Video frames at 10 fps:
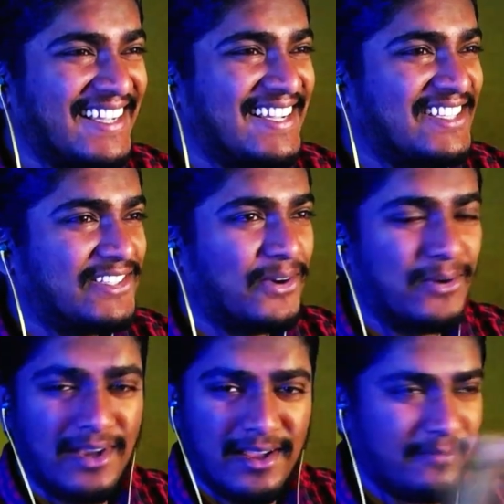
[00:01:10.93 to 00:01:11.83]
so
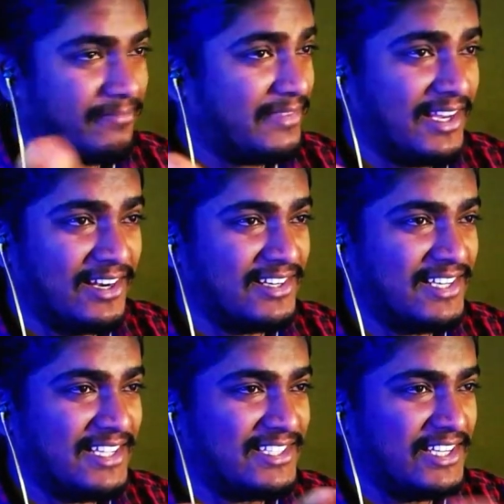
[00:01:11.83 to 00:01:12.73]
um, here it
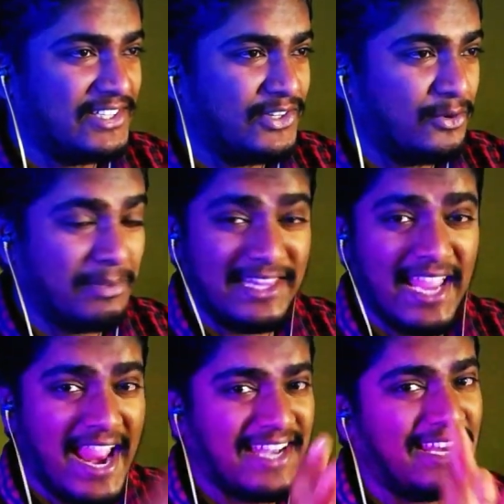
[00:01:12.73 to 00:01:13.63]
is season two but the
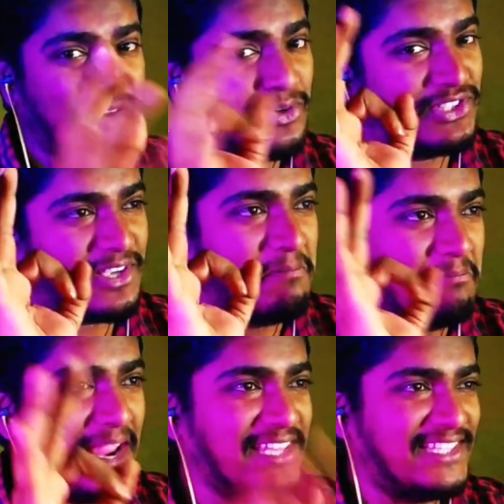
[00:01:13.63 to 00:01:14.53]
ending was
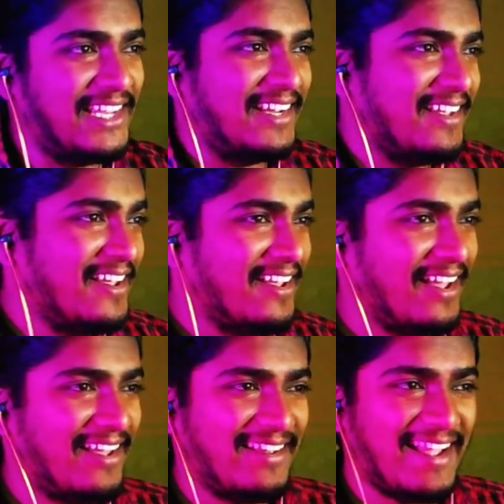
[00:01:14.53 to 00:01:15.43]
amazing
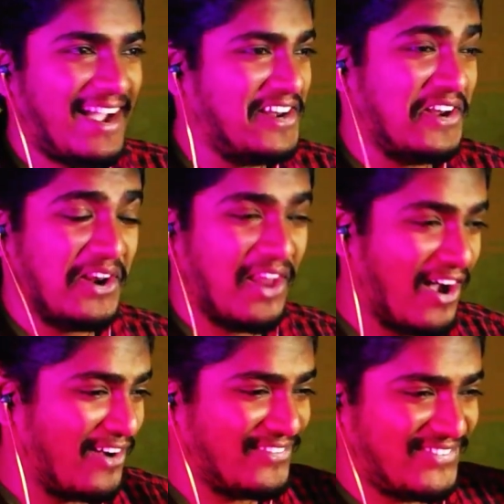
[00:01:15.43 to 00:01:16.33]
uh, i
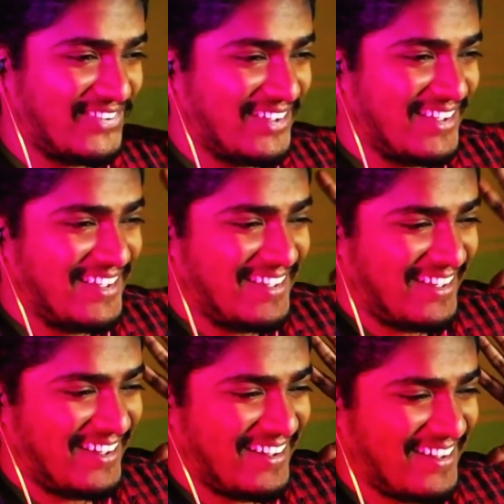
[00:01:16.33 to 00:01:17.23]
love
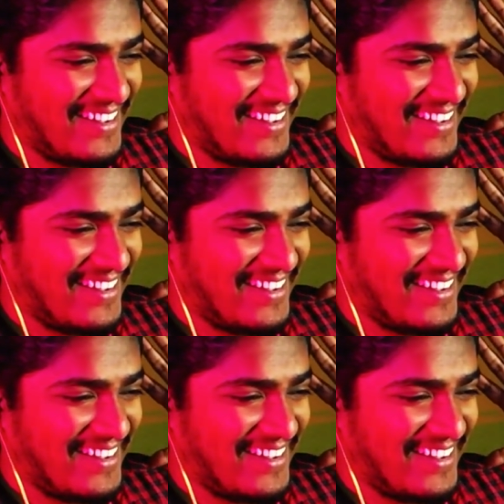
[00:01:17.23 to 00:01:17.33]
uh,